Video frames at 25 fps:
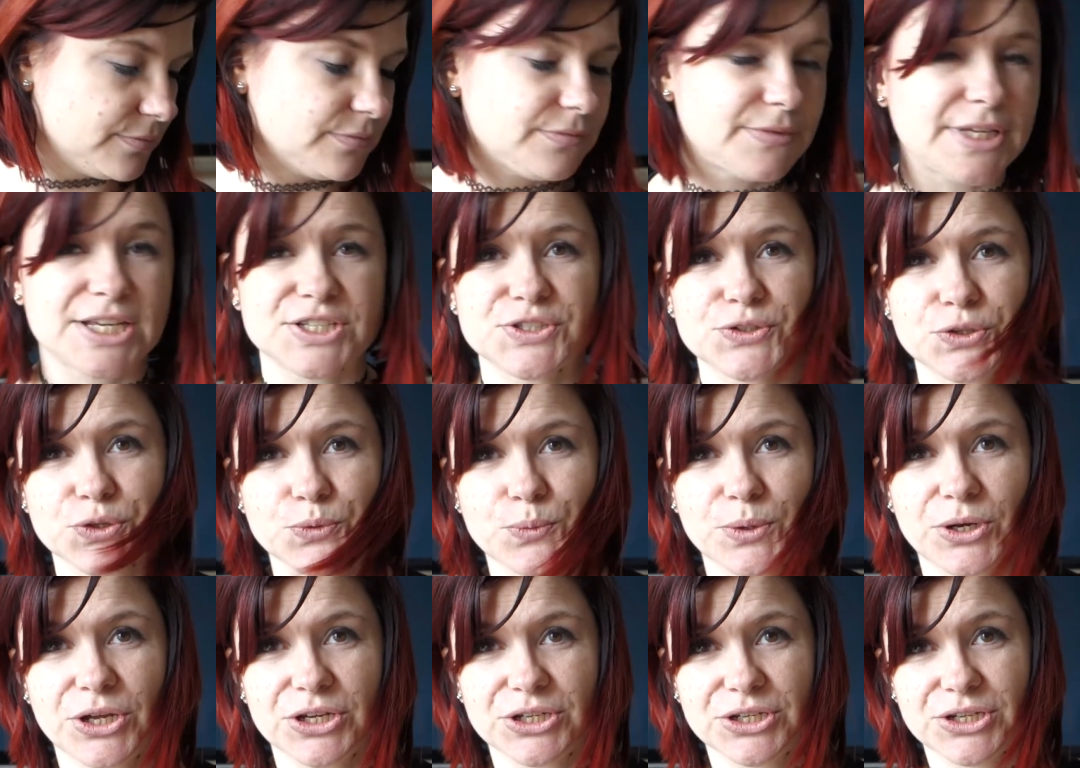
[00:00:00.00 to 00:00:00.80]
That's not the
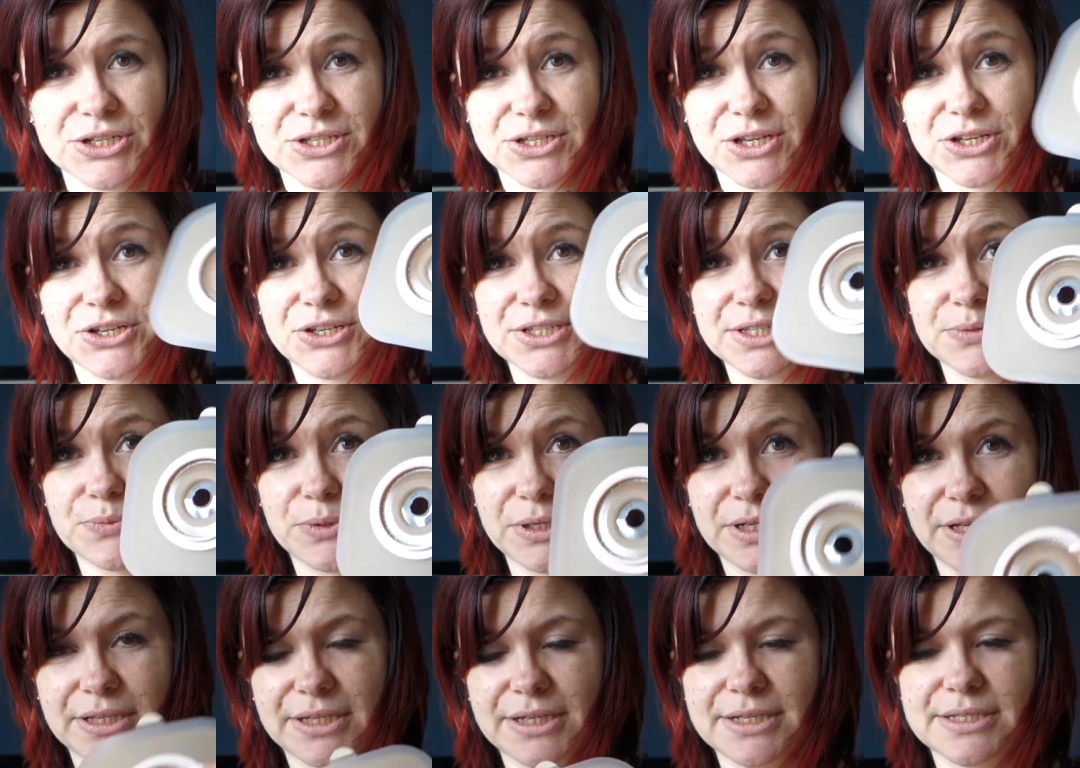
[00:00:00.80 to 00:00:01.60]
one I use. I use the
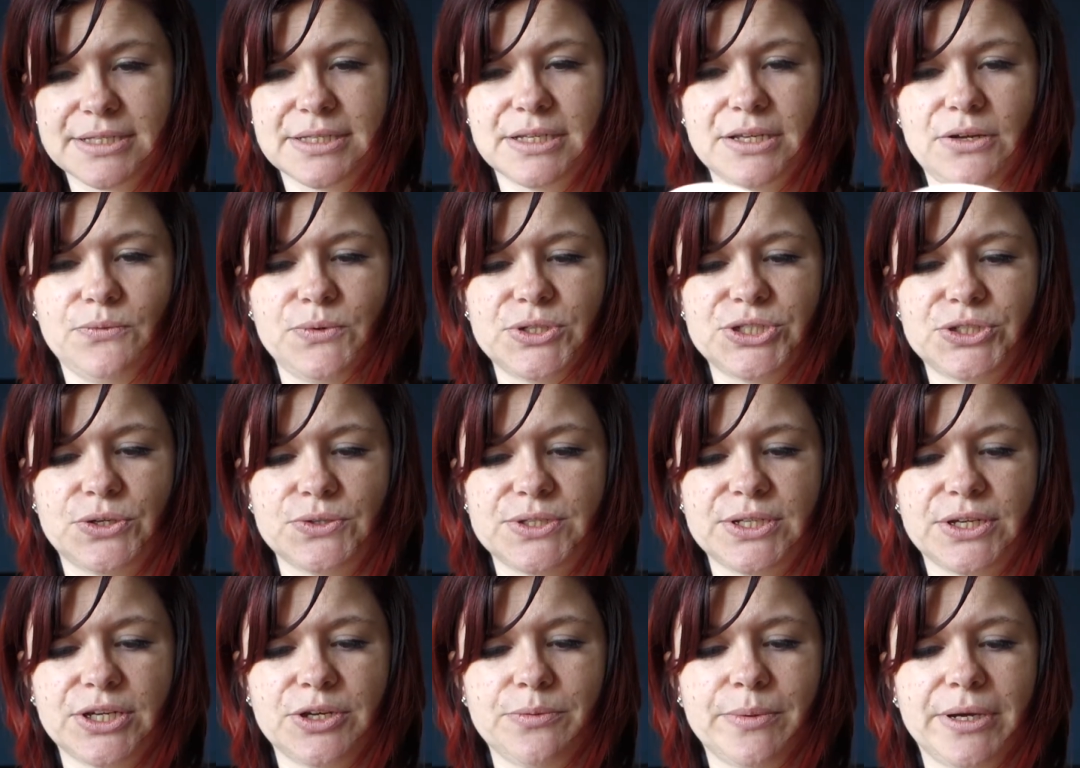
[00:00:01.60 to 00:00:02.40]
one like this, which I'll
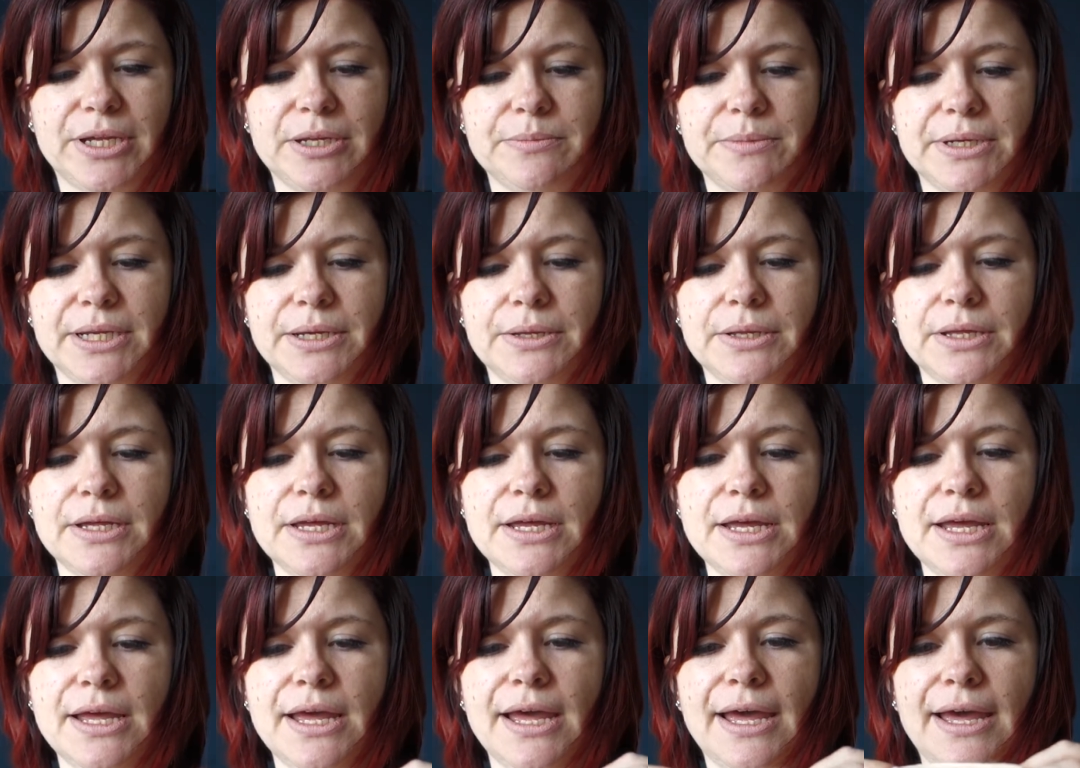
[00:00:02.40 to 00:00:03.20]
tell you about in a minute.
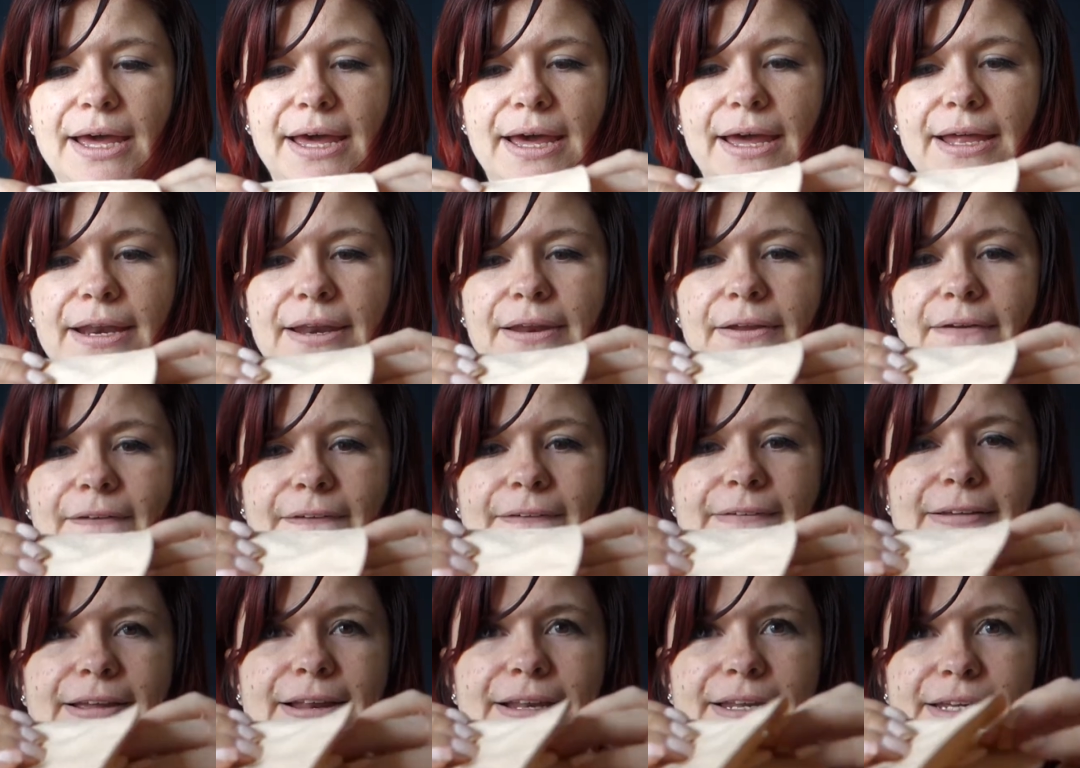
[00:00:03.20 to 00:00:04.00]
And
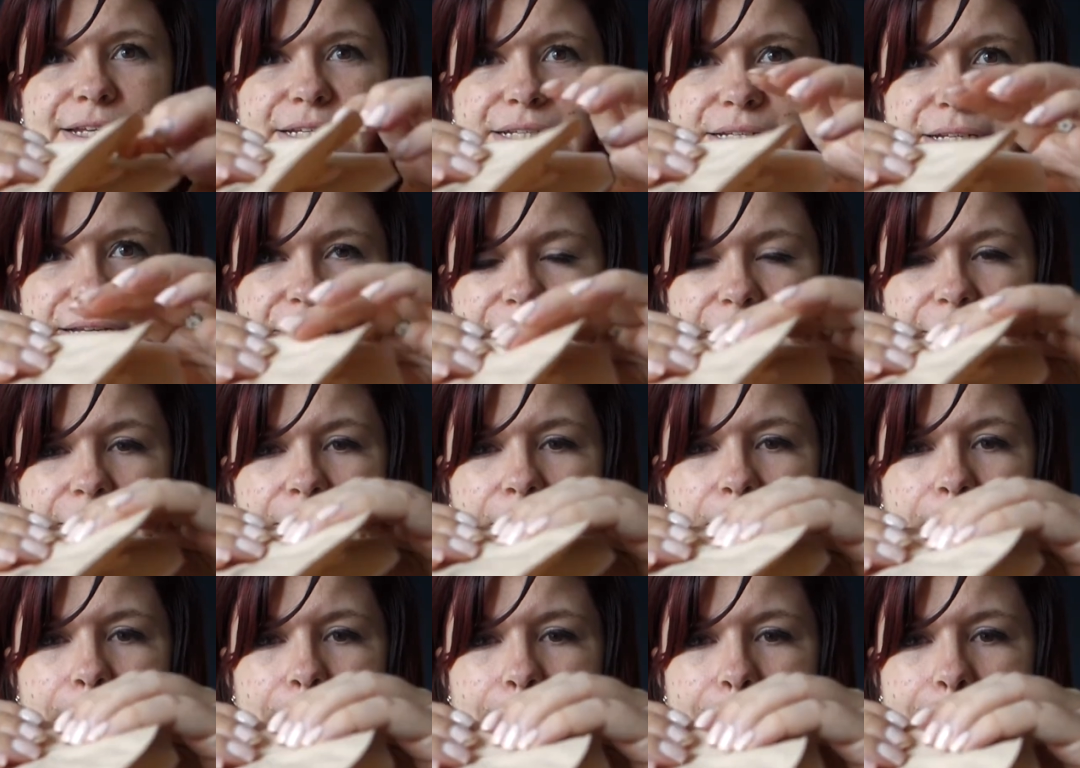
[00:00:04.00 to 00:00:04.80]
you literally,